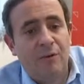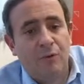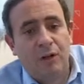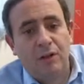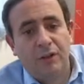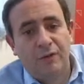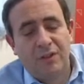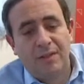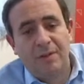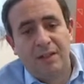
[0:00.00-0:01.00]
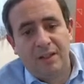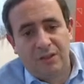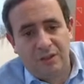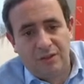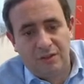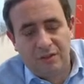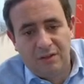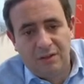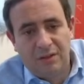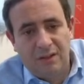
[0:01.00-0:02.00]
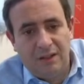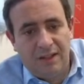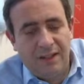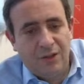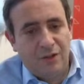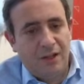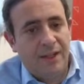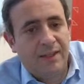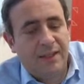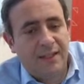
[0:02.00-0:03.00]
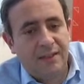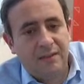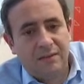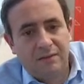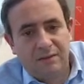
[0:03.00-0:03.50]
world of CBDCs is not that